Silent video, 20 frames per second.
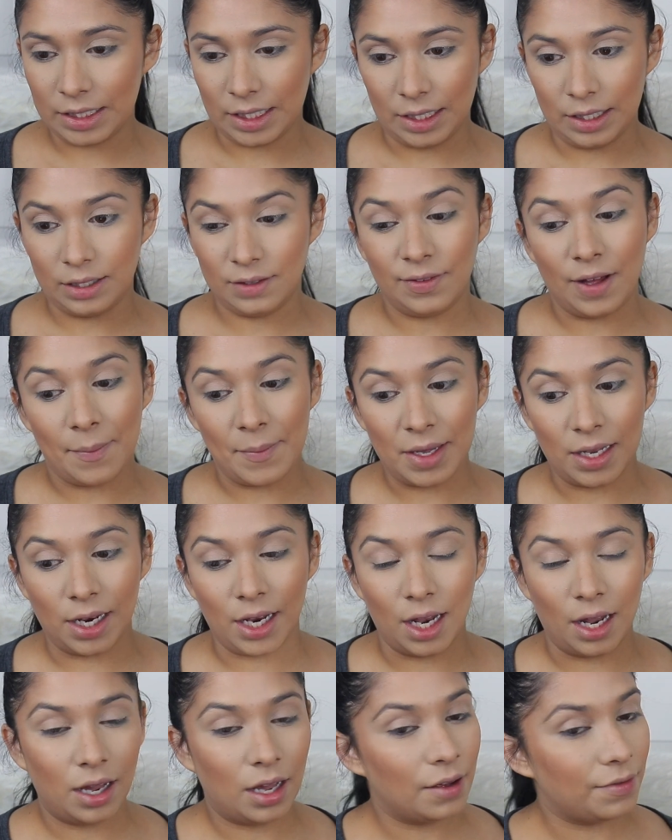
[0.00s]
I have
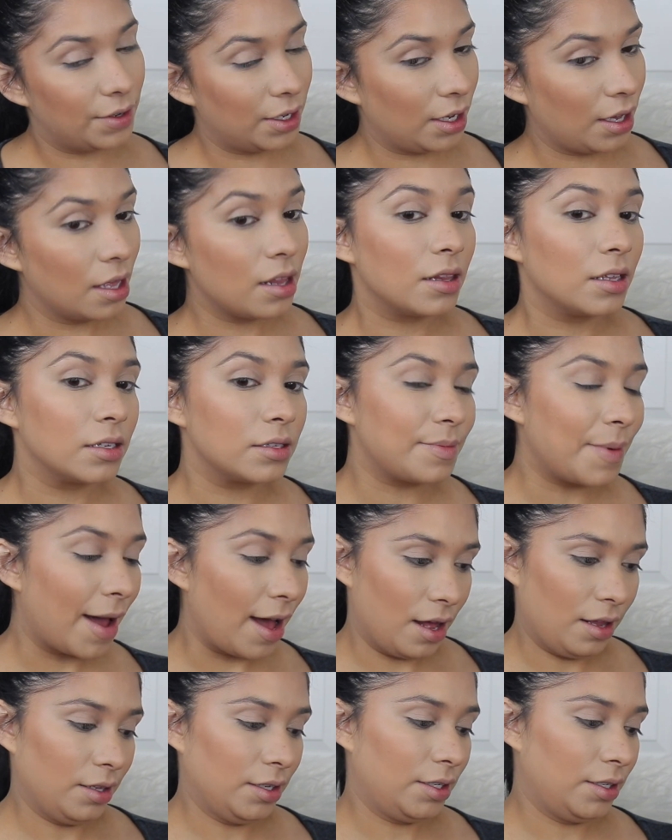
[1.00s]
been loving this
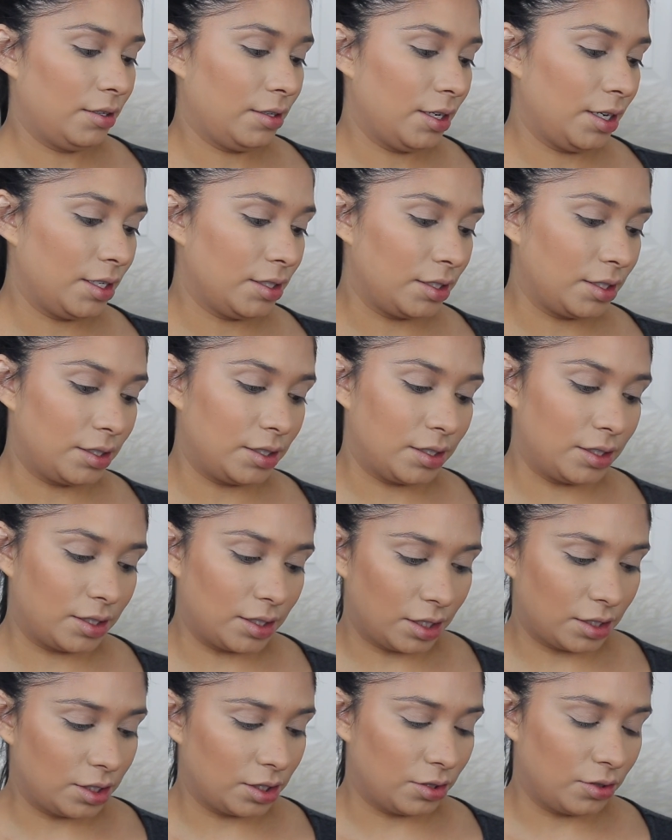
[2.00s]
palette, you guys. It's
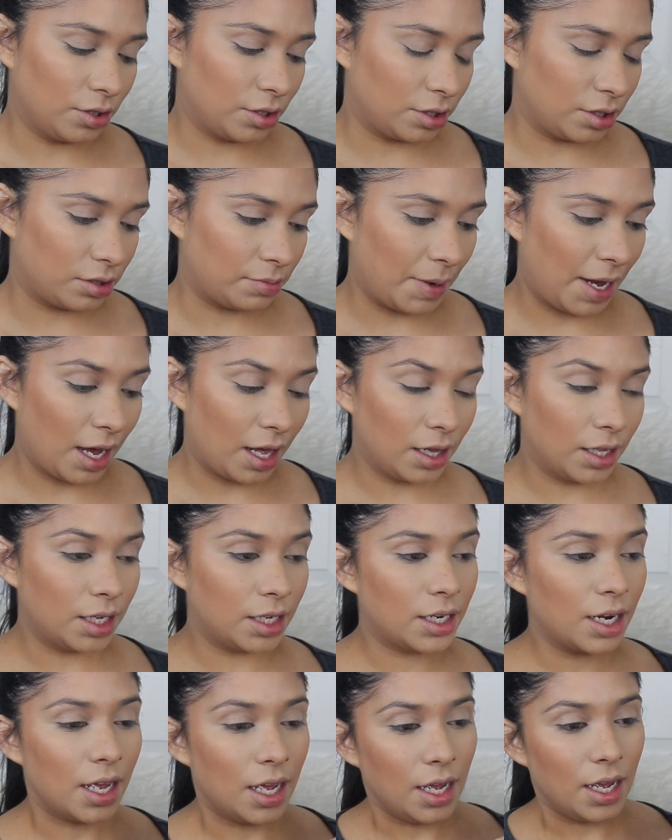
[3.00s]
such a gorgeous
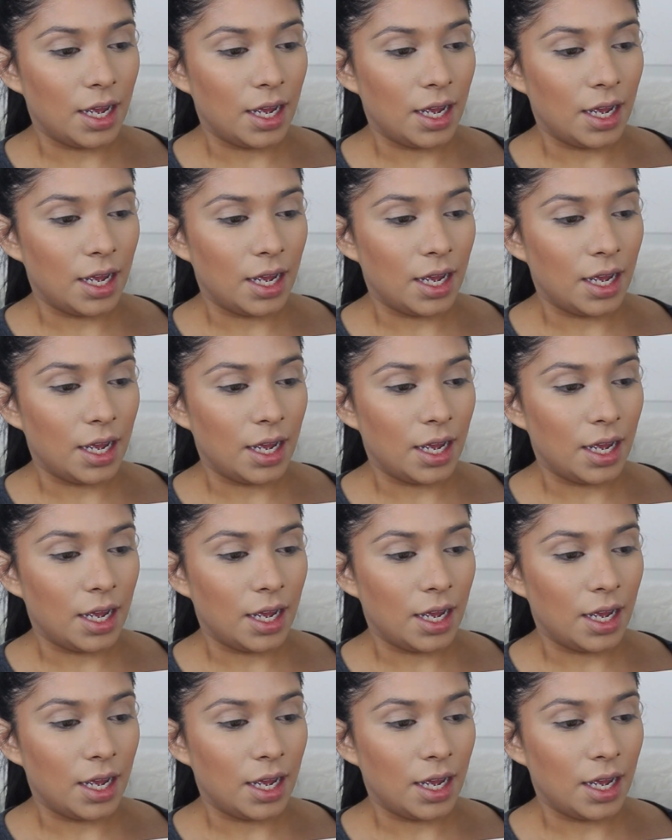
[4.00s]
palette.